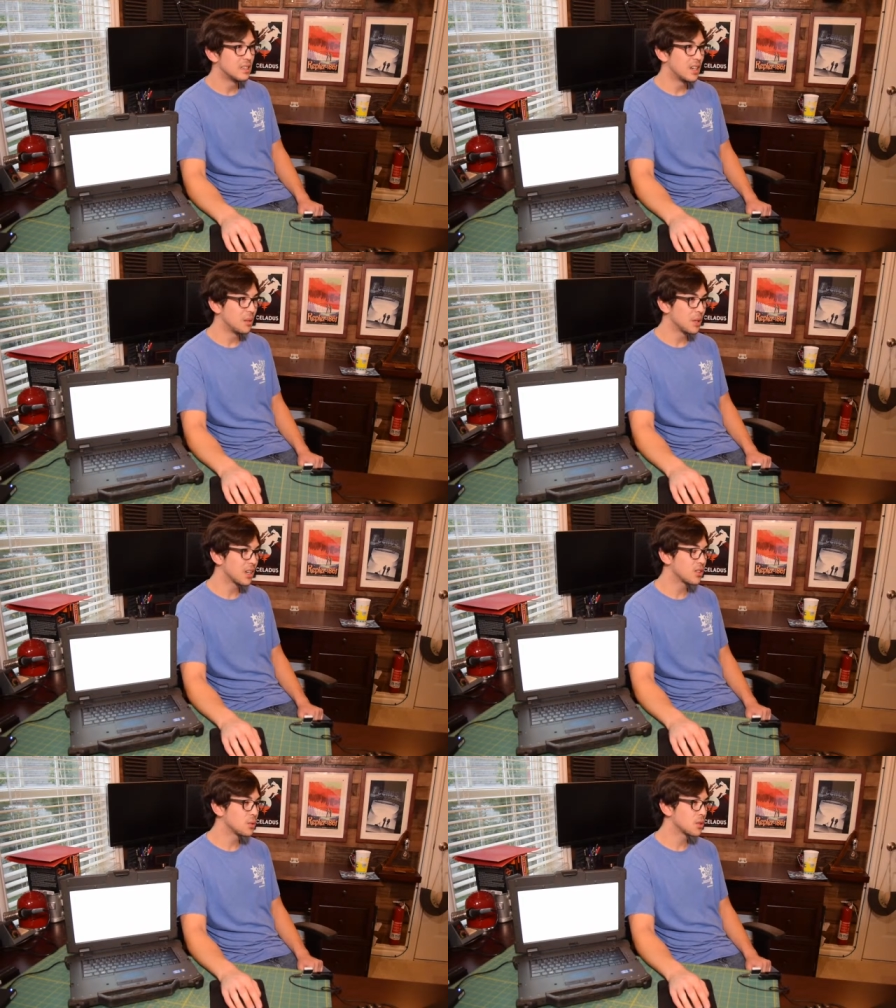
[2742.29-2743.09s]
Um, but I
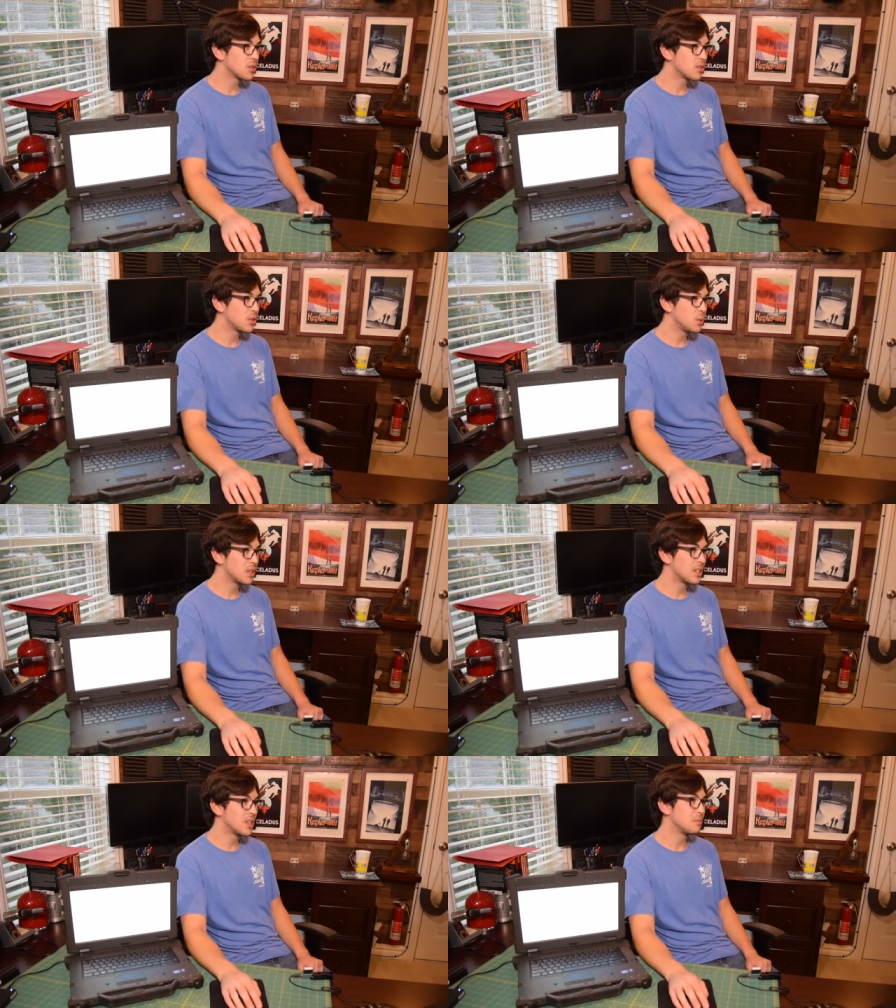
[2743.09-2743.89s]
can do a
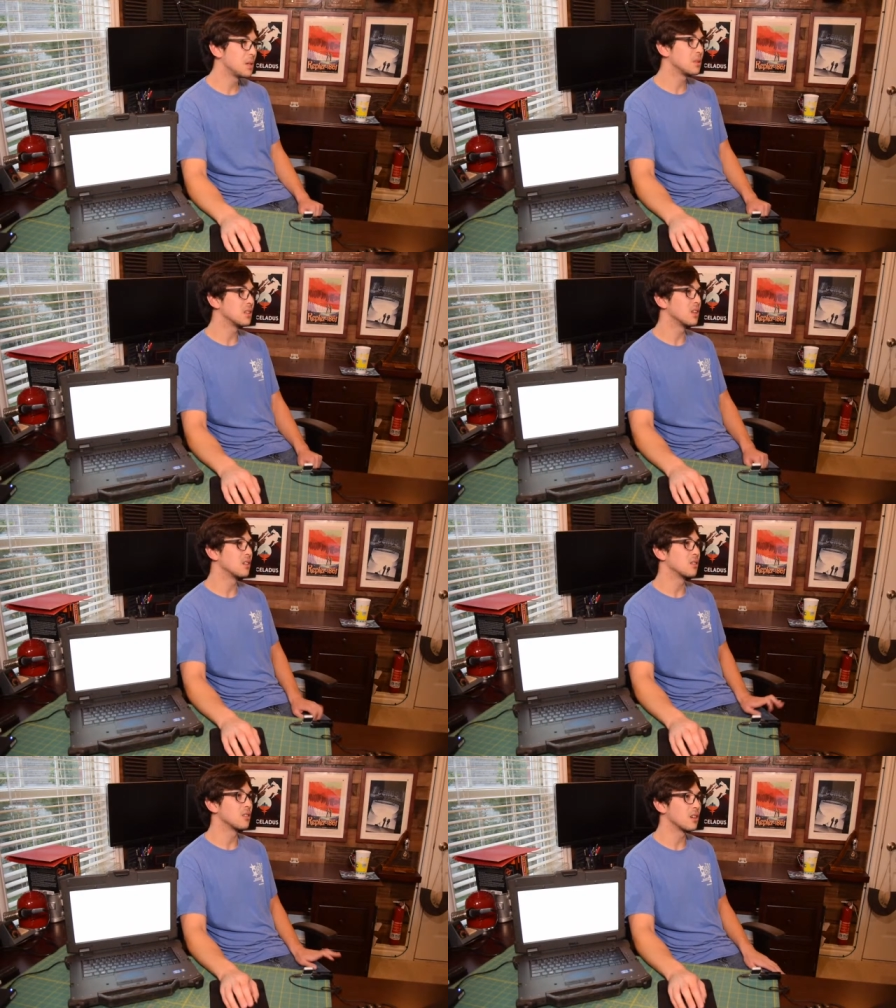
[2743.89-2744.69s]
Q&A maybe
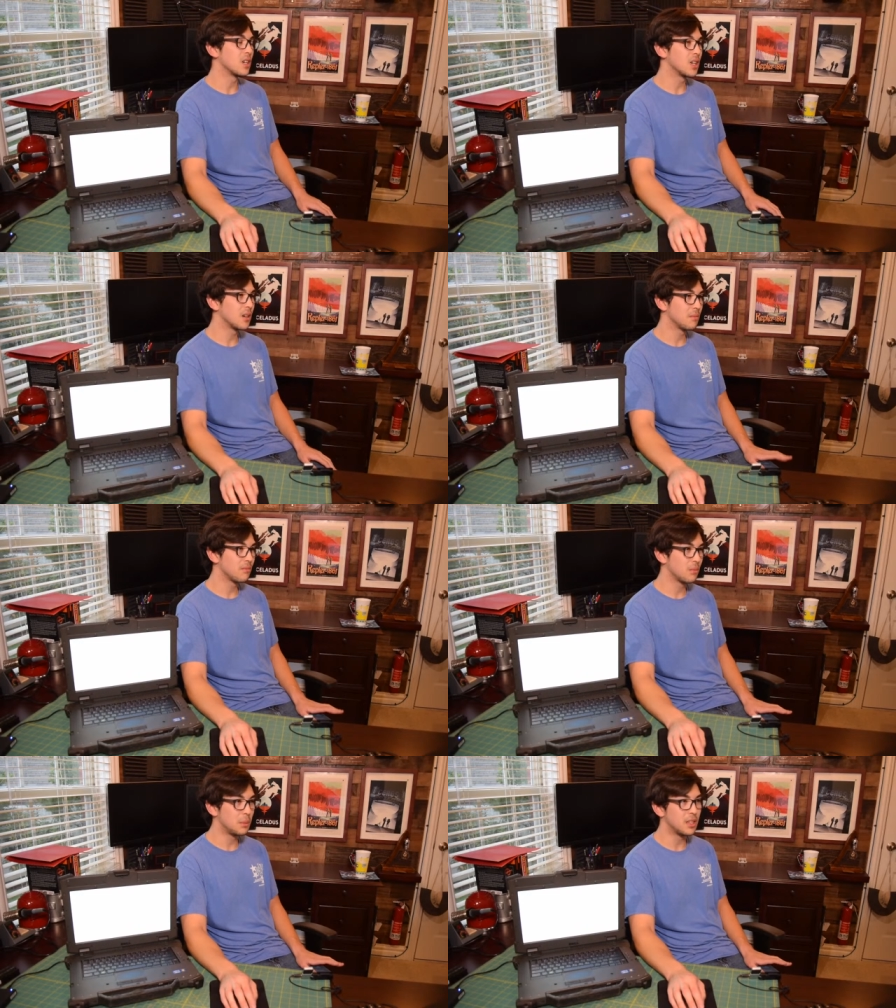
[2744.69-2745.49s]
later, um,
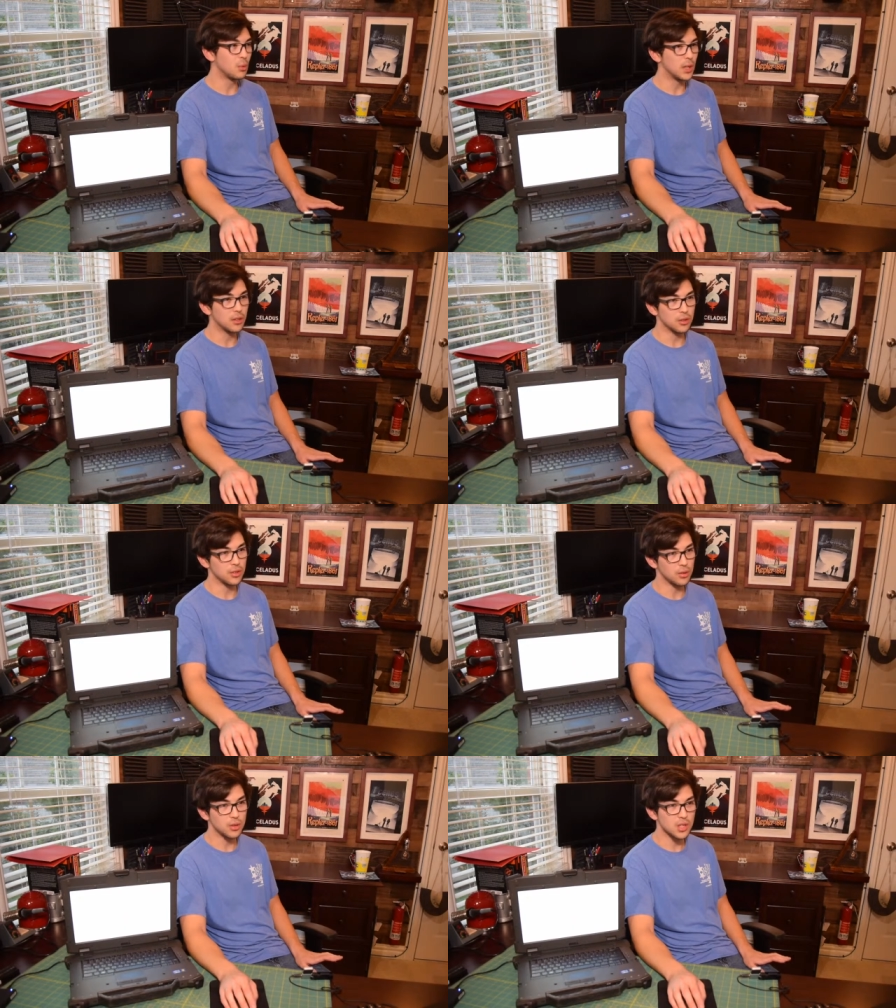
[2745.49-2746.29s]
maybe in a week or
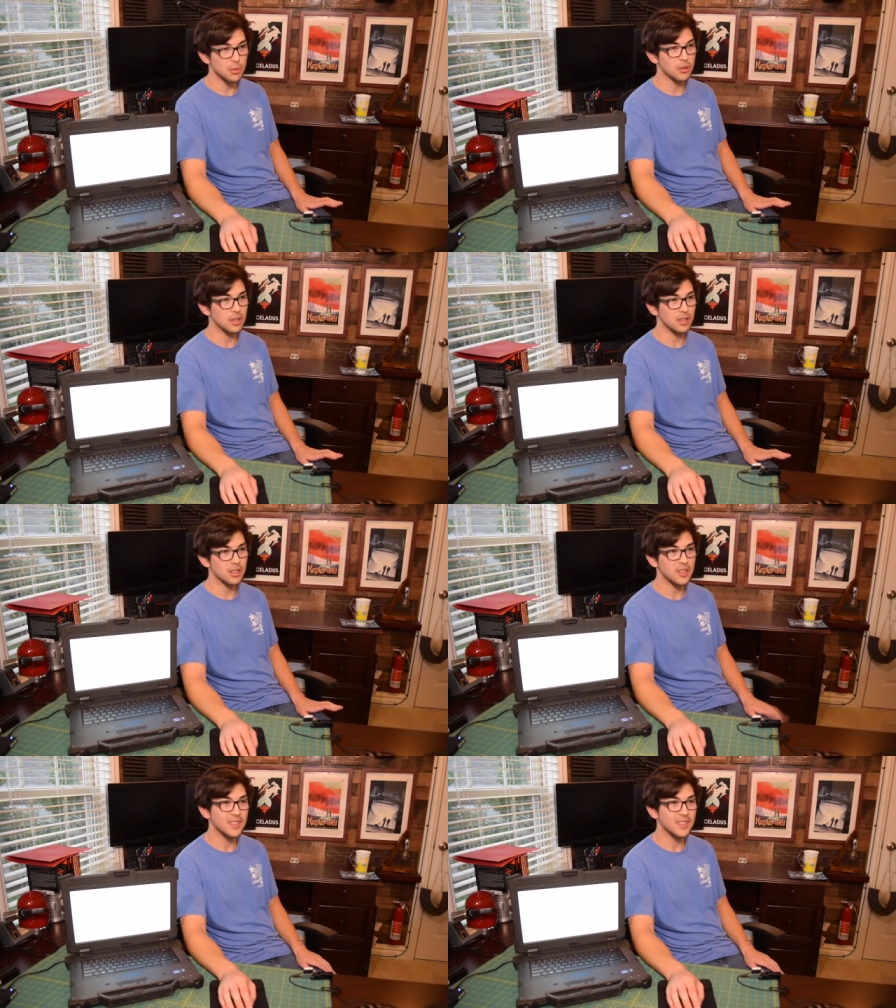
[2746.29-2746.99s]
two, somewhere around there.